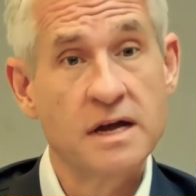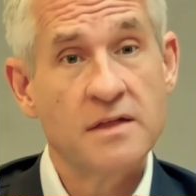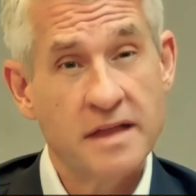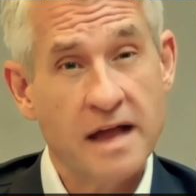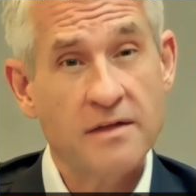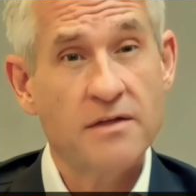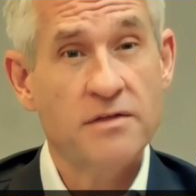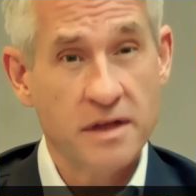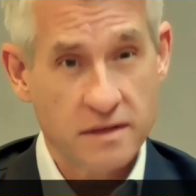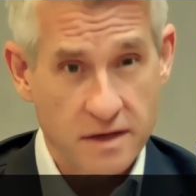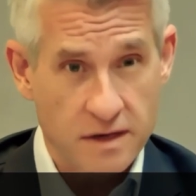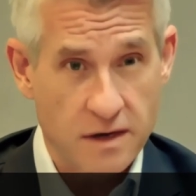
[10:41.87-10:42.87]
The other thing
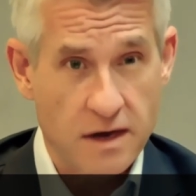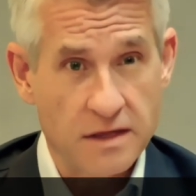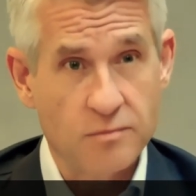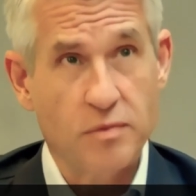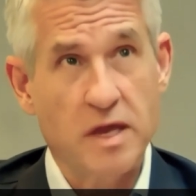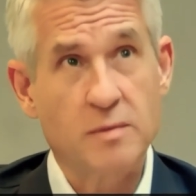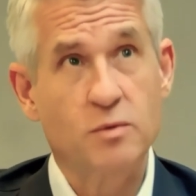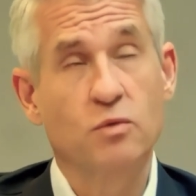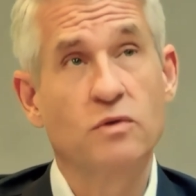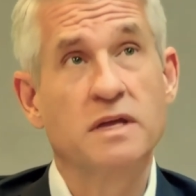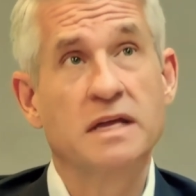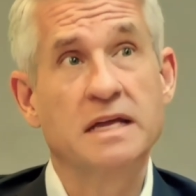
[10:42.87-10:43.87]
that I think people
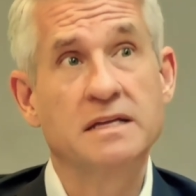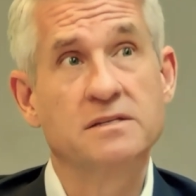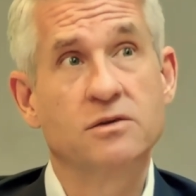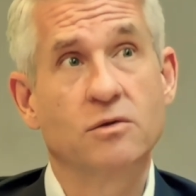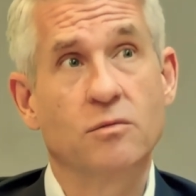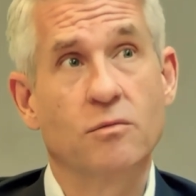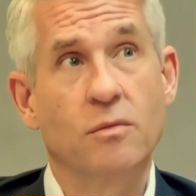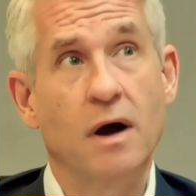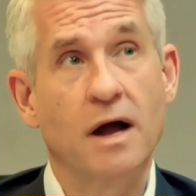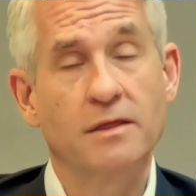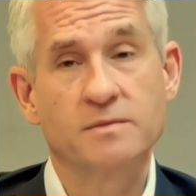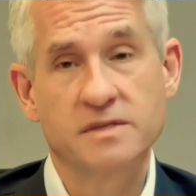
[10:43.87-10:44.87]
need to
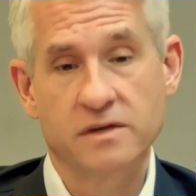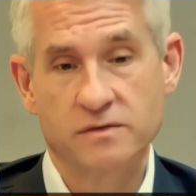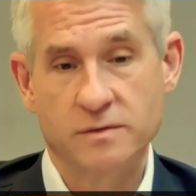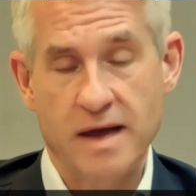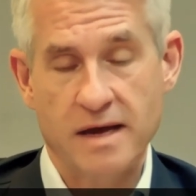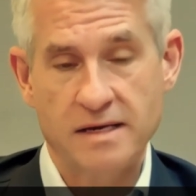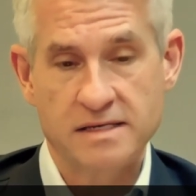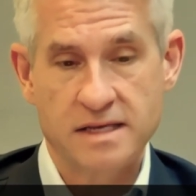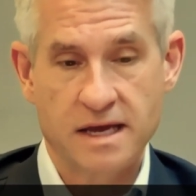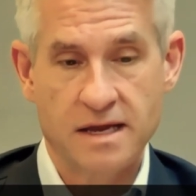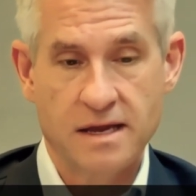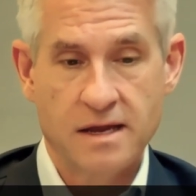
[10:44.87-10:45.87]
remind themselves about is
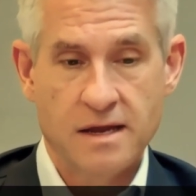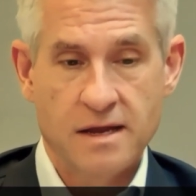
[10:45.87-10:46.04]
that